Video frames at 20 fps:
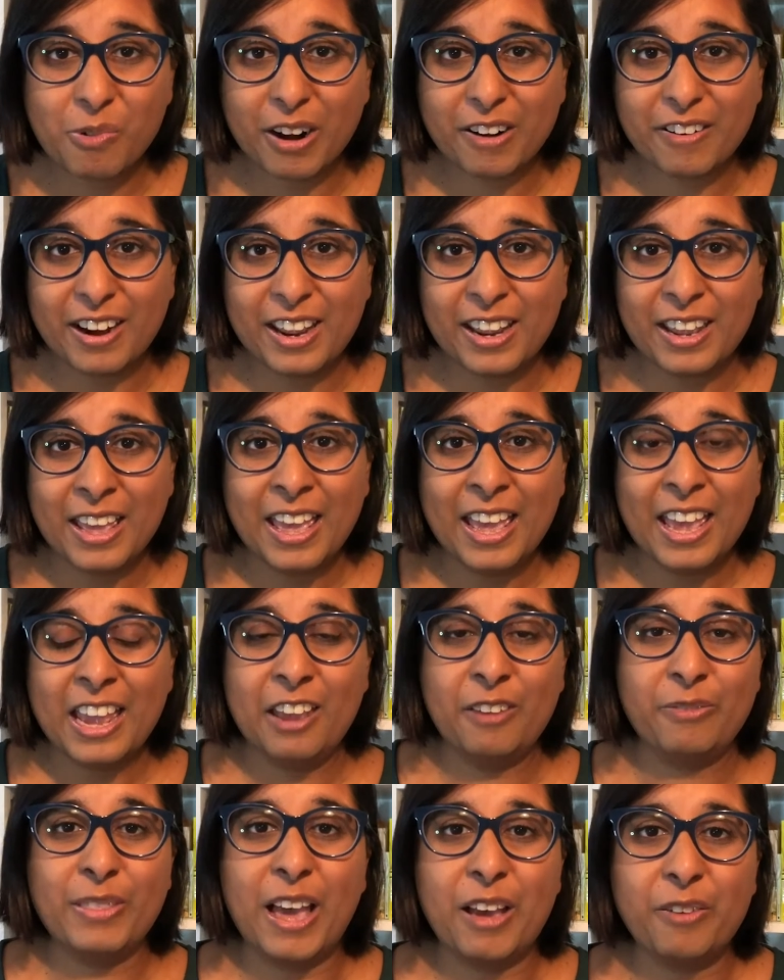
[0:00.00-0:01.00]
worry
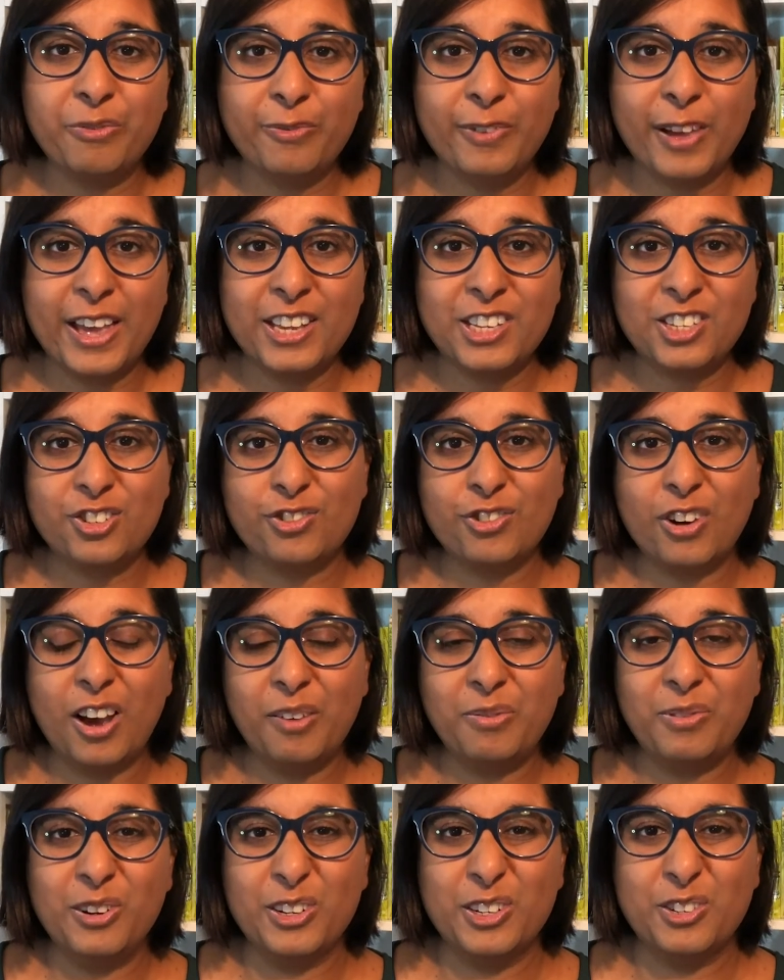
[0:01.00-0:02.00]
if that first
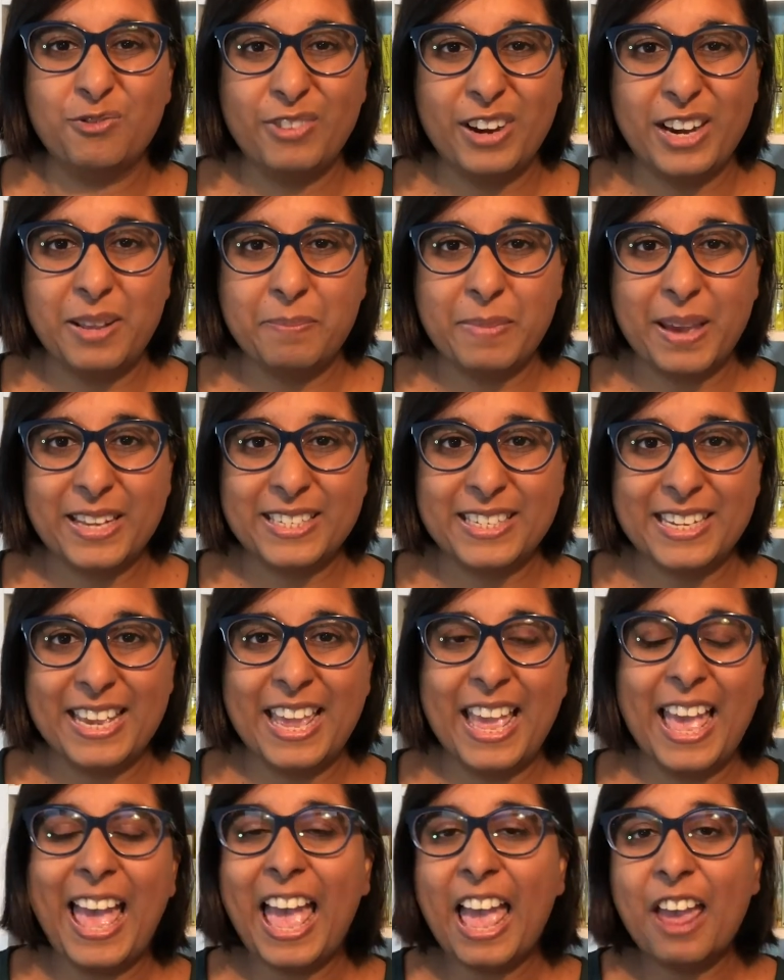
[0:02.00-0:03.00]
draft looks really
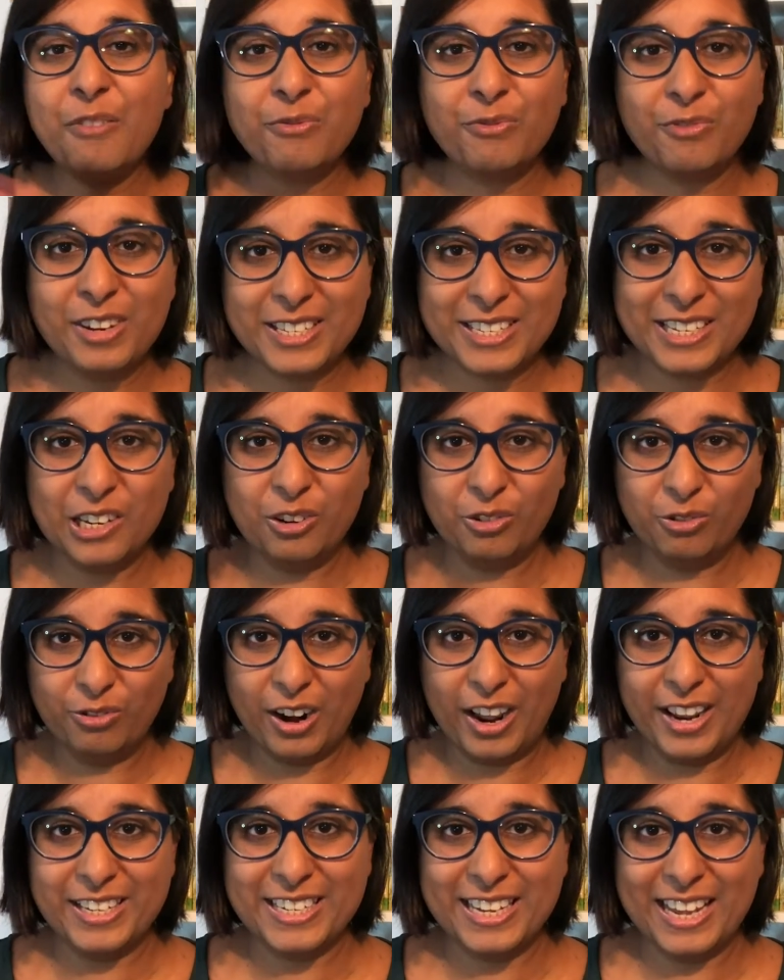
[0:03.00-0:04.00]
messy. Every single
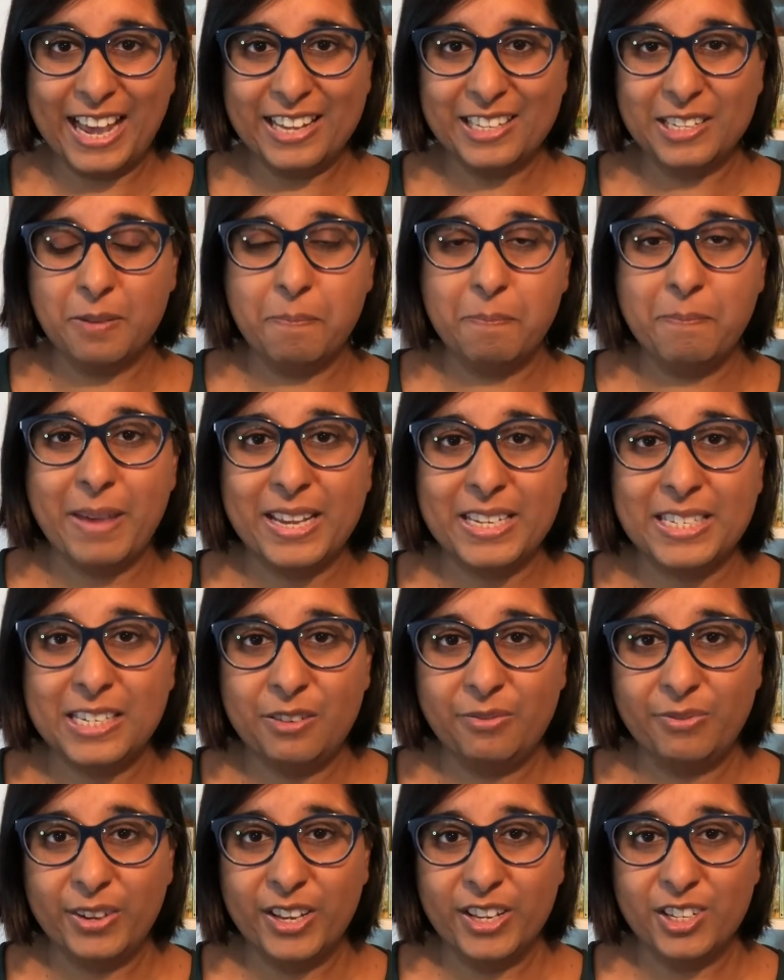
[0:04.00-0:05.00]
writer has a
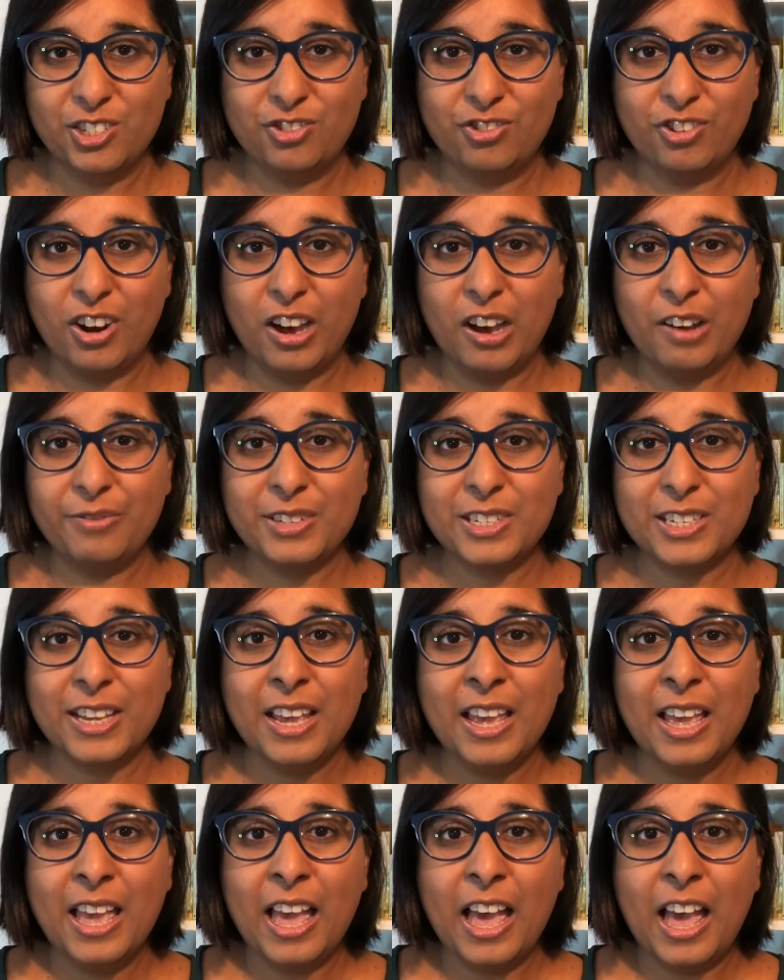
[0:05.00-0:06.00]
messy first draft.
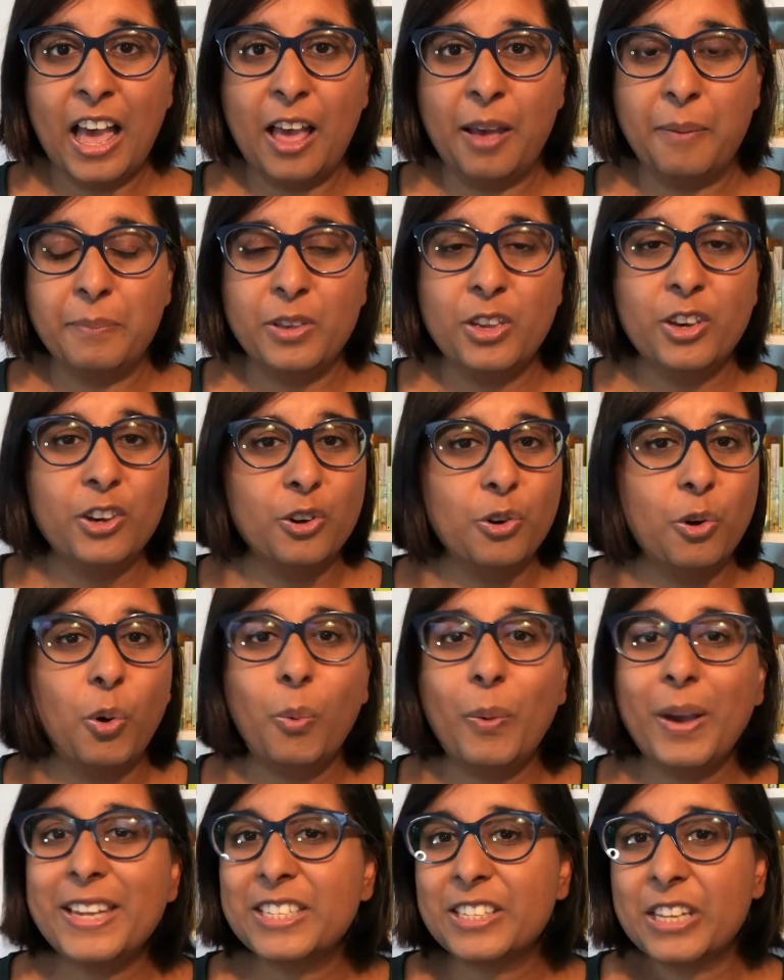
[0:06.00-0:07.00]
You can
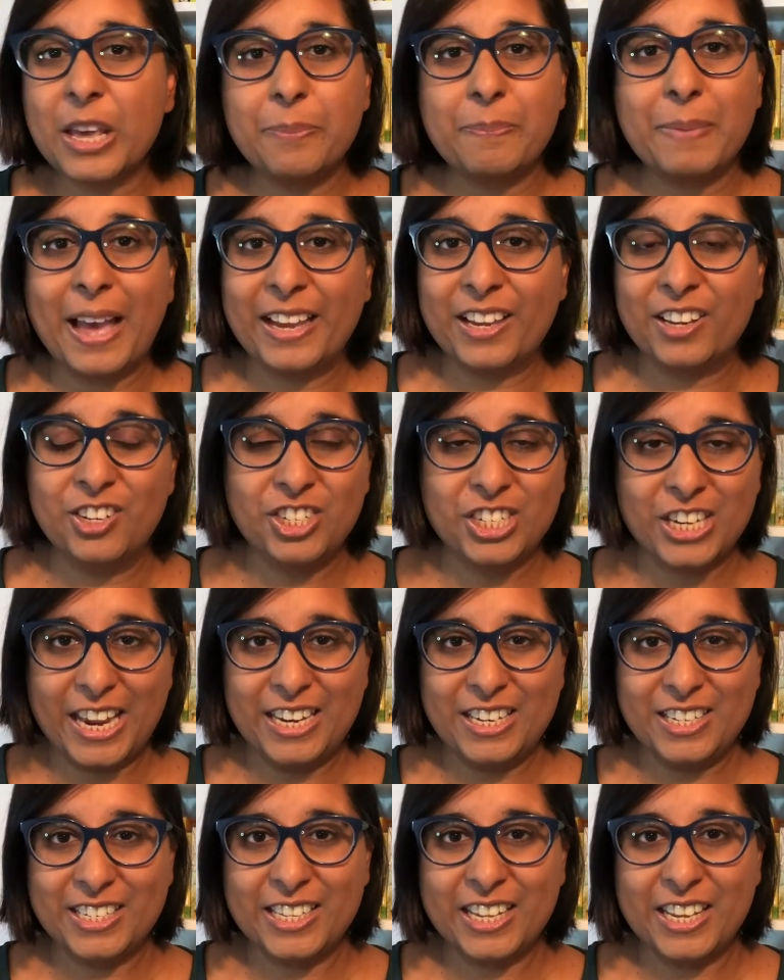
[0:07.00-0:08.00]
always go back and
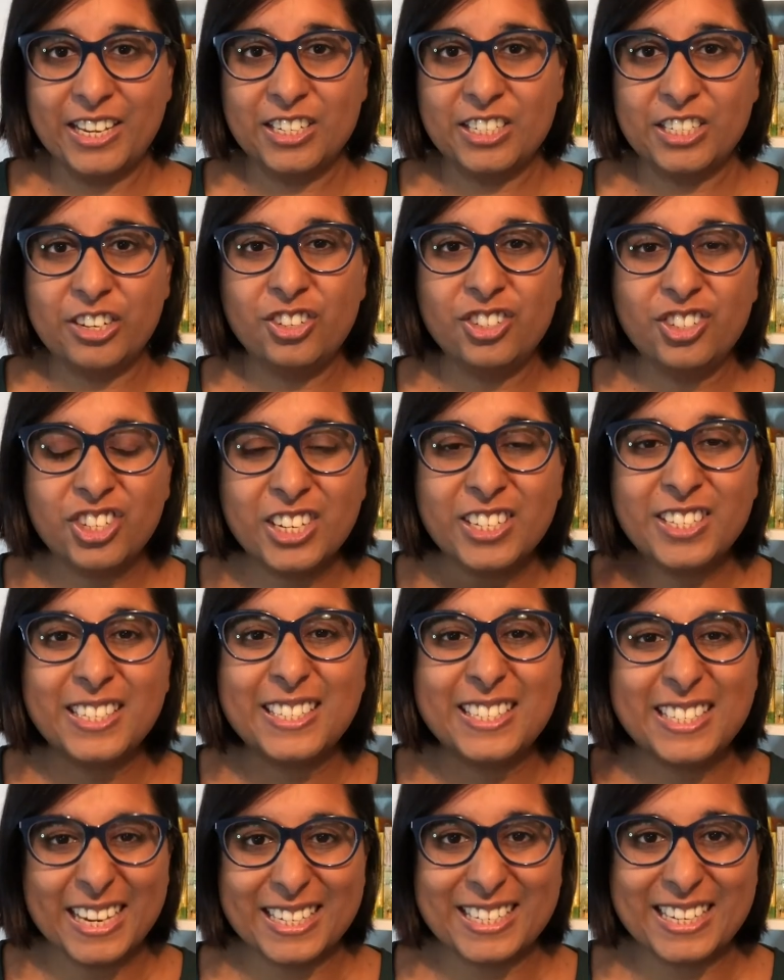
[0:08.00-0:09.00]
change things, so
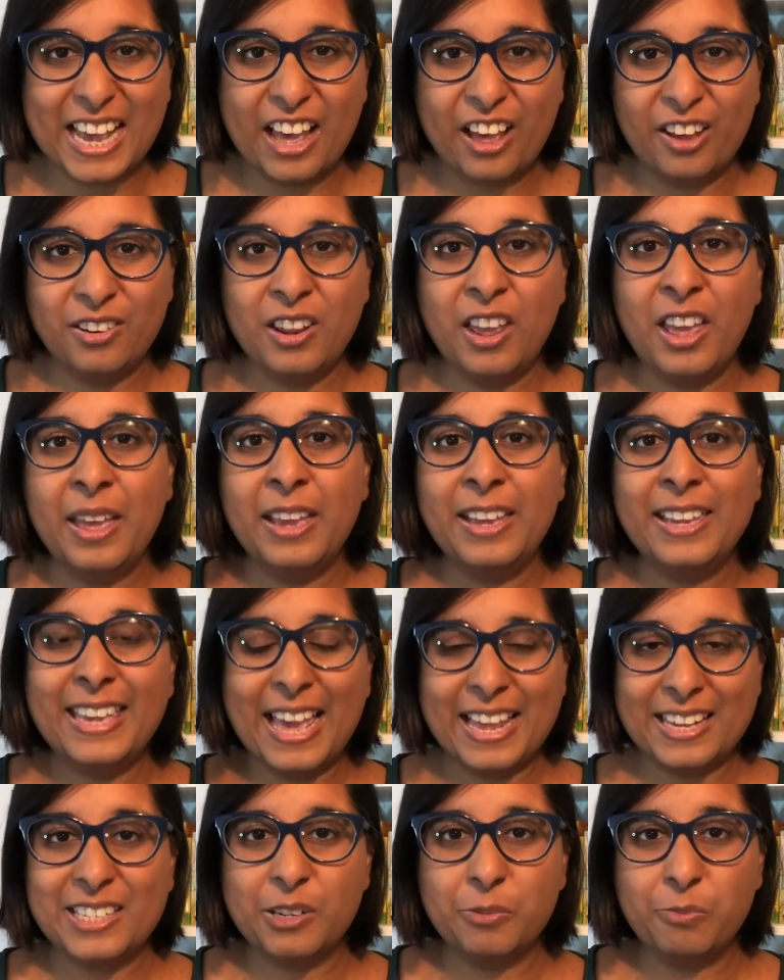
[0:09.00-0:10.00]
just sit down,
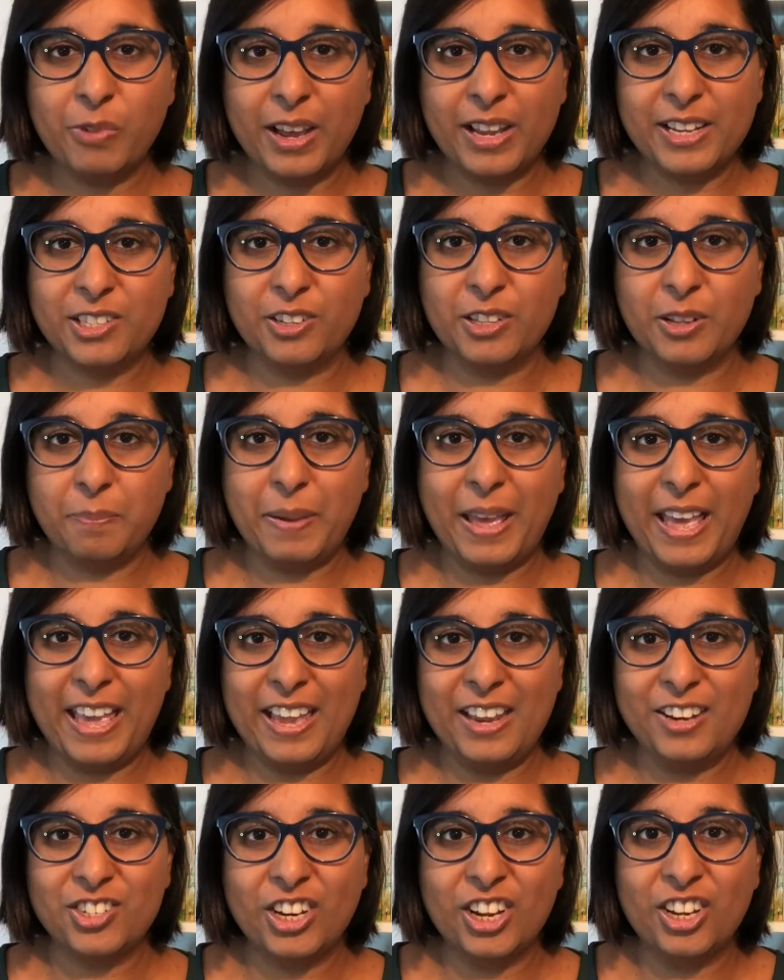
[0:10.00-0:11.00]
get some words on the
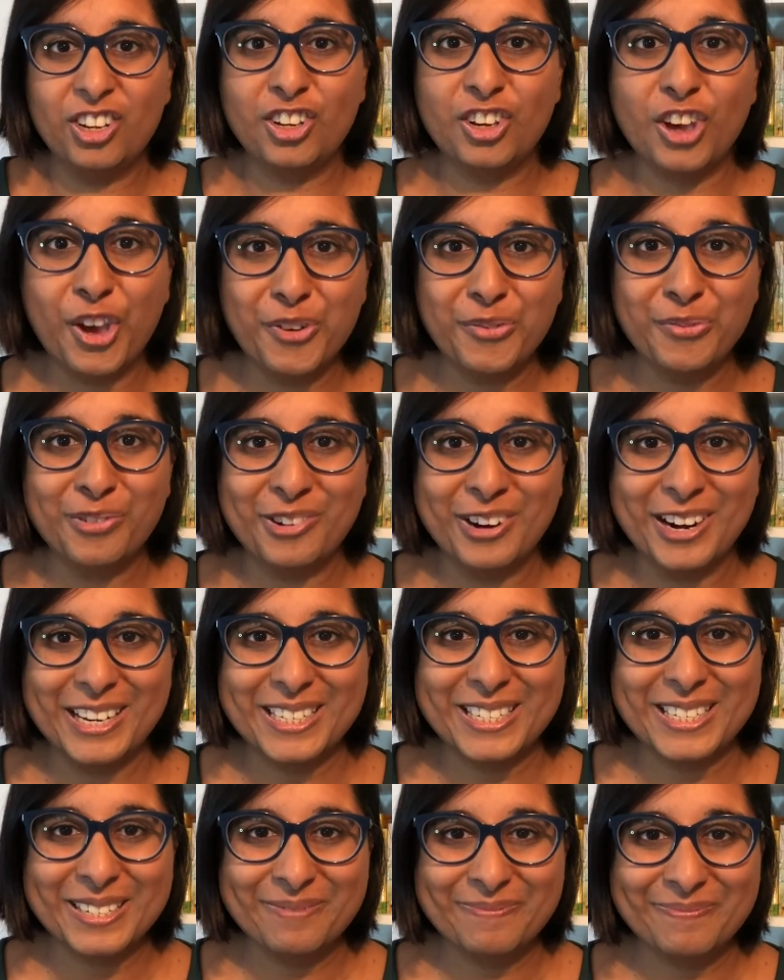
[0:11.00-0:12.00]
page and go for
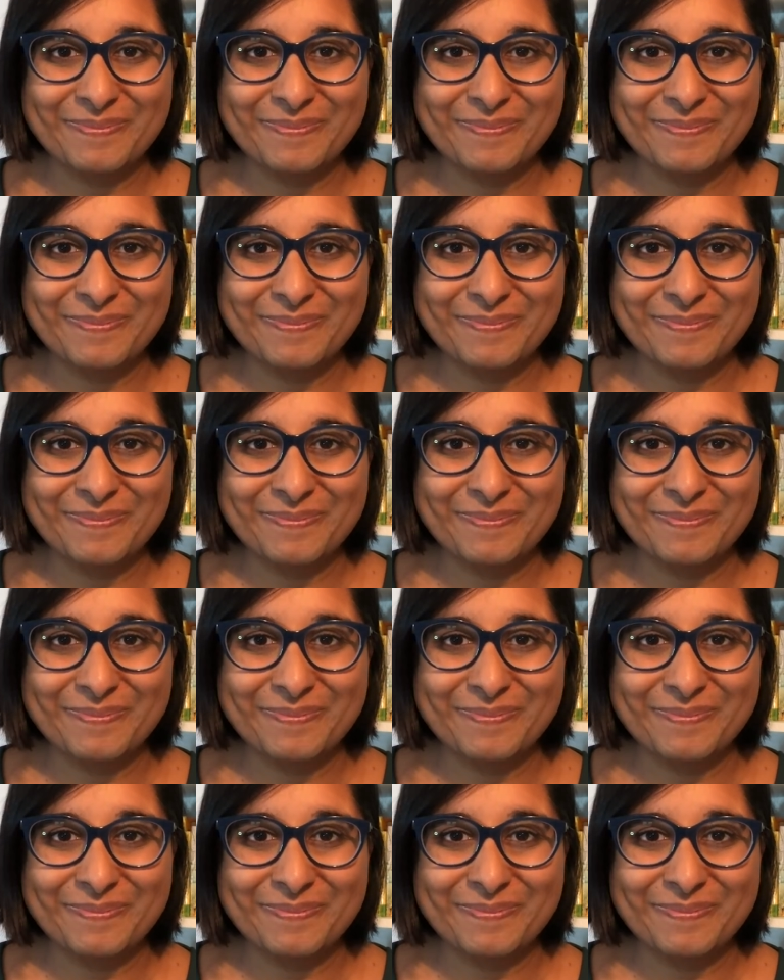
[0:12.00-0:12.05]
it.